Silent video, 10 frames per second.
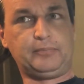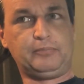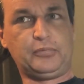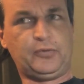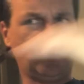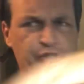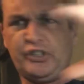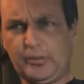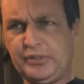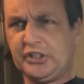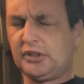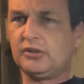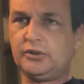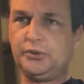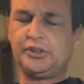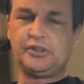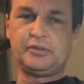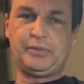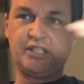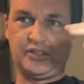before just jumping to conclusions,
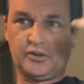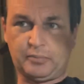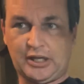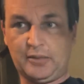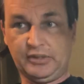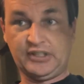because there's probably